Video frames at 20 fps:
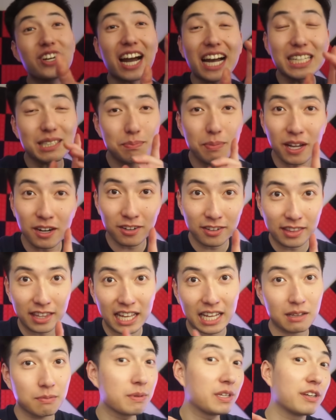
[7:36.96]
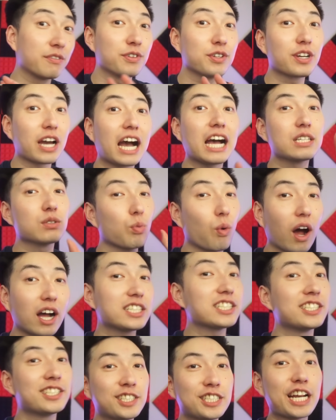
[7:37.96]
guys better thank me. If you guys
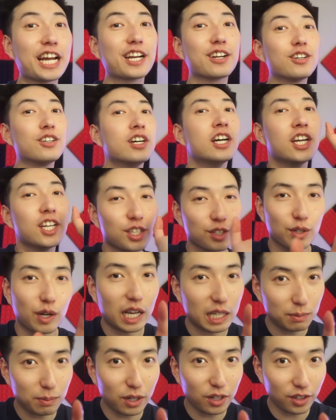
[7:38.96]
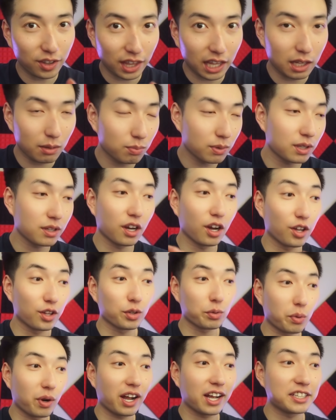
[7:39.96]
watch his channel, you guys better thank me.
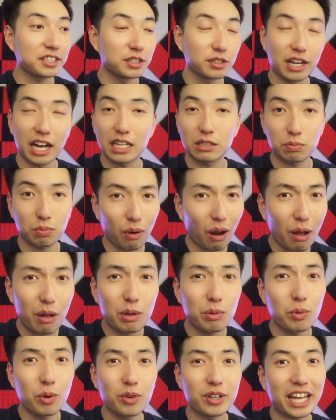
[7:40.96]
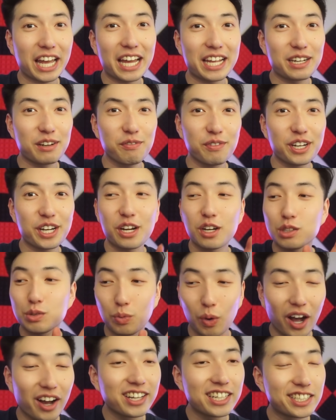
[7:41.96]
Otherwise, you guys probably won't get any videos
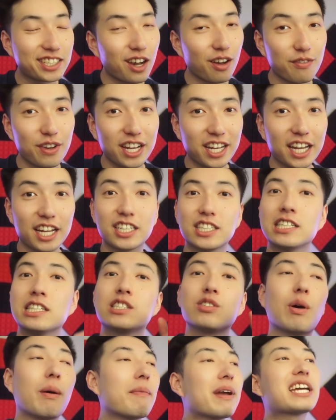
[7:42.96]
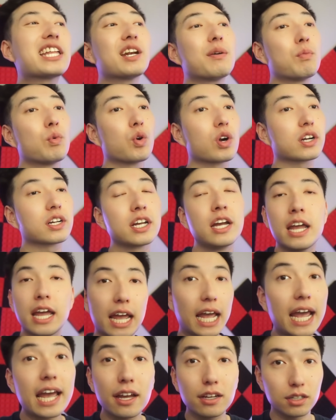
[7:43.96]
while he's on vacation. So I'm making him work.
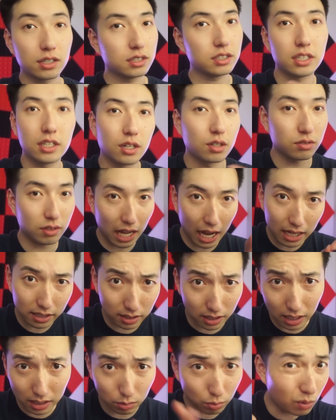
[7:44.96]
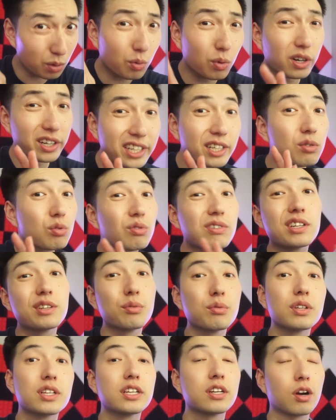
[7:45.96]
And you know, guys, we're working
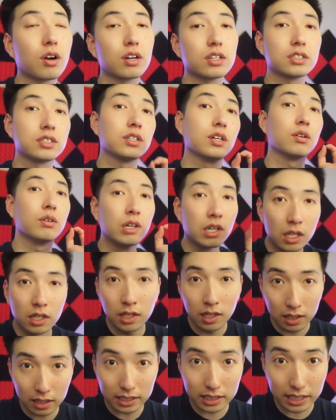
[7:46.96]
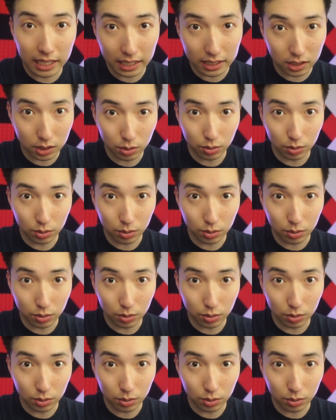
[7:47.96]
really, really hard, so let's get